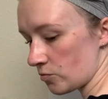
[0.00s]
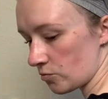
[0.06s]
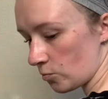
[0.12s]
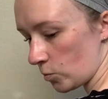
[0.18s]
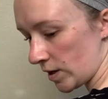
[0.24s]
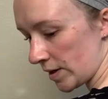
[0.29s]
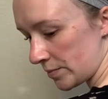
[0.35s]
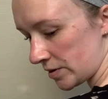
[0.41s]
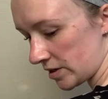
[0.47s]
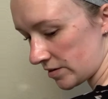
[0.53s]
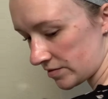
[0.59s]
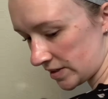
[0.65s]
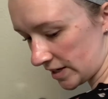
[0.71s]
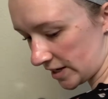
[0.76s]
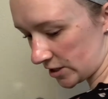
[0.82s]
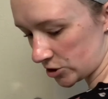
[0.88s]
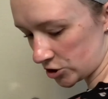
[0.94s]
wipe off the
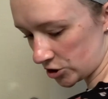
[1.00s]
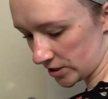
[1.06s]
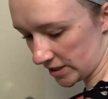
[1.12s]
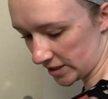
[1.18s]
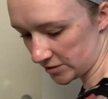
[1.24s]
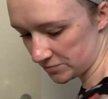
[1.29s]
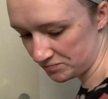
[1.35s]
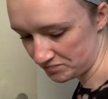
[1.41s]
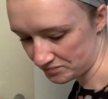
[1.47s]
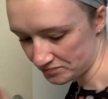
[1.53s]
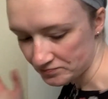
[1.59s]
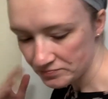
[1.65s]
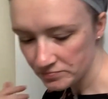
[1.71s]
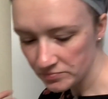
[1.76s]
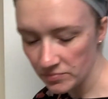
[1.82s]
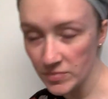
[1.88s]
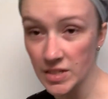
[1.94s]
extra there.
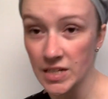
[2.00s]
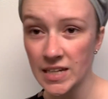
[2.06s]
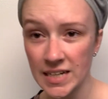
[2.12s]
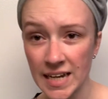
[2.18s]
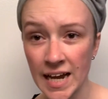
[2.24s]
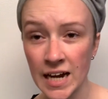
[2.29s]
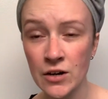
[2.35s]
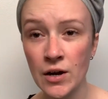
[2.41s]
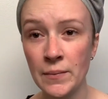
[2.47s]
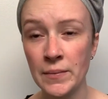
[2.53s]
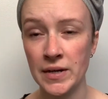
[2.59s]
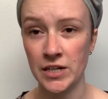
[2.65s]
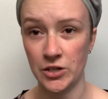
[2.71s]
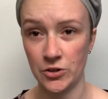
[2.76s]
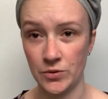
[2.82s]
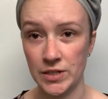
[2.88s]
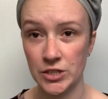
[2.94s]
And now I'm gonna
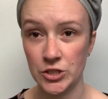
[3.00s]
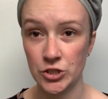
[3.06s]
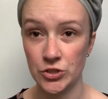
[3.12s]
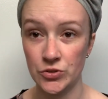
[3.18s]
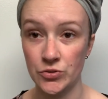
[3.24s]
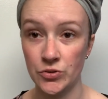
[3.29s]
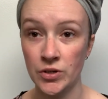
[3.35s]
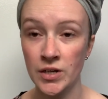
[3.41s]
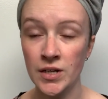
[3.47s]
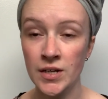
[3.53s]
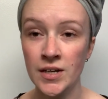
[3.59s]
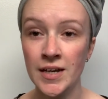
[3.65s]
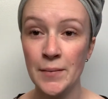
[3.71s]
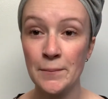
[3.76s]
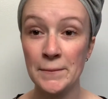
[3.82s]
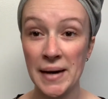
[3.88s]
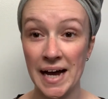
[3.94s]
go into
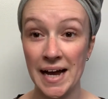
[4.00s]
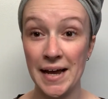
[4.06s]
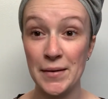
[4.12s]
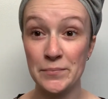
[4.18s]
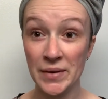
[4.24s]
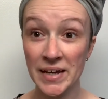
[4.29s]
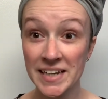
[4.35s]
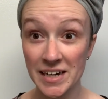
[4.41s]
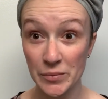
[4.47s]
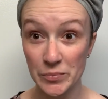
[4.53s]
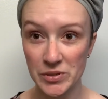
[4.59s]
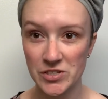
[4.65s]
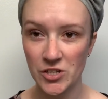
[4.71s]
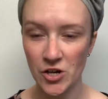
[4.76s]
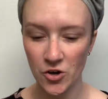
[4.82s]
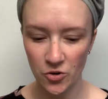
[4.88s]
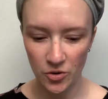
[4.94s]
my makeup.
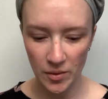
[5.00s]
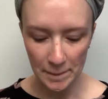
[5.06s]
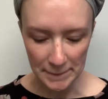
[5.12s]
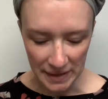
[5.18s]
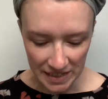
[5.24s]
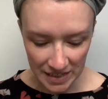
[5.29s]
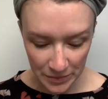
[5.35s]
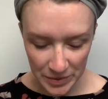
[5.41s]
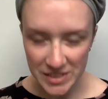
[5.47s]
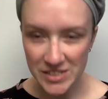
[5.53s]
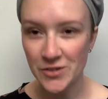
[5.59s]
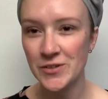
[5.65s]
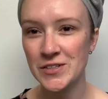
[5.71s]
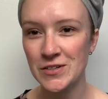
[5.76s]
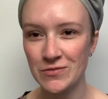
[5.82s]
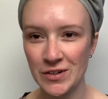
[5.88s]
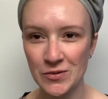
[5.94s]
So makeup is always
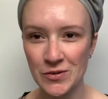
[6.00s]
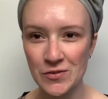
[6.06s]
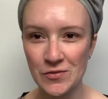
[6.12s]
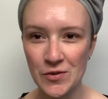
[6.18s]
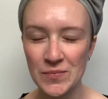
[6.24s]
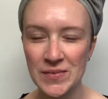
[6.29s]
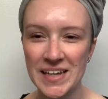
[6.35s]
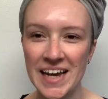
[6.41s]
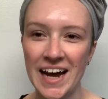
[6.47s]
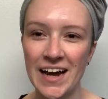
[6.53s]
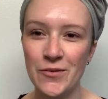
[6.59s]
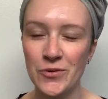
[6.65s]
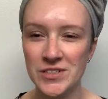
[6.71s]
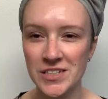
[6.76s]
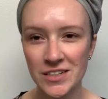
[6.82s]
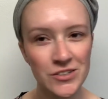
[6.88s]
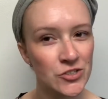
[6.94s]
a fun one for me. I
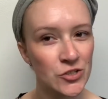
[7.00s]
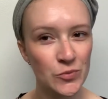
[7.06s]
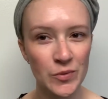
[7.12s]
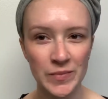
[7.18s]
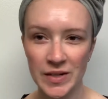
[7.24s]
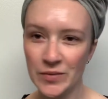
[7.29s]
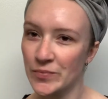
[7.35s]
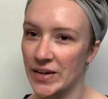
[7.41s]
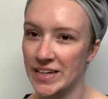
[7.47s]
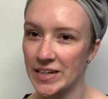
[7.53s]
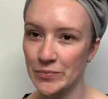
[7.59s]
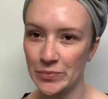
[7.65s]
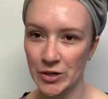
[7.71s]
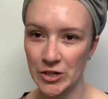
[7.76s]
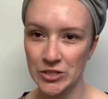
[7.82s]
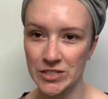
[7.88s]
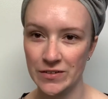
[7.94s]
wasn't a super big makeup
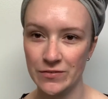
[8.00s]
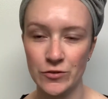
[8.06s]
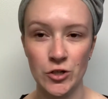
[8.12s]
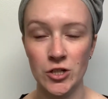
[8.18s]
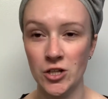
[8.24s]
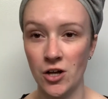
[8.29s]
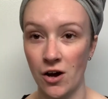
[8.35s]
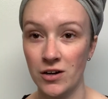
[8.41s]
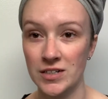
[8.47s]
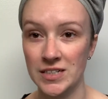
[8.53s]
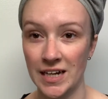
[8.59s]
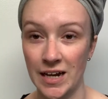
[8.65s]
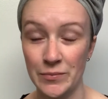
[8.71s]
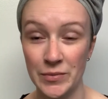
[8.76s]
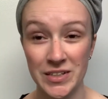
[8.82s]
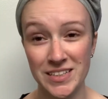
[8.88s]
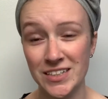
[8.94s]
person for a long time
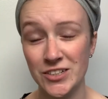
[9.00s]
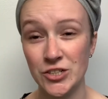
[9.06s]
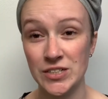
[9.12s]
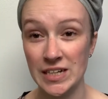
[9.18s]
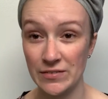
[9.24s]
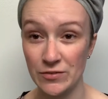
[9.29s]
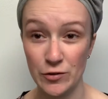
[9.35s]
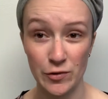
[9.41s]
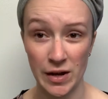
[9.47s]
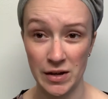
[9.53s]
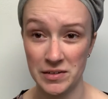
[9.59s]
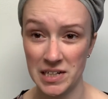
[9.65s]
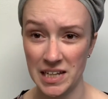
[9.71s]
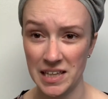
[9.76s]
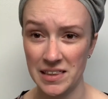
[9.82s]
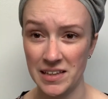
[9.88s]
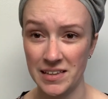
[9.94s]
because I just never found
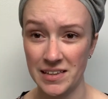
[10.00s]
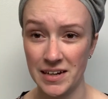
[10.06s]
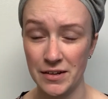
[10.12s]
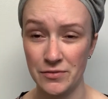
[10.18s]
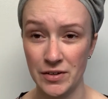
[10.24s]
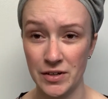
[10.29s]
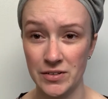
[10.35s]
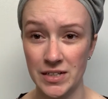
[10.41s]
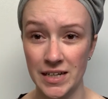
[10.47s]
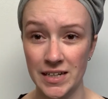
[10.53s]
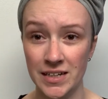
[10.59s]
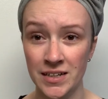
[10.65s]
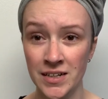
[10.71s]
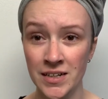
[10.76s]
anything that I felt like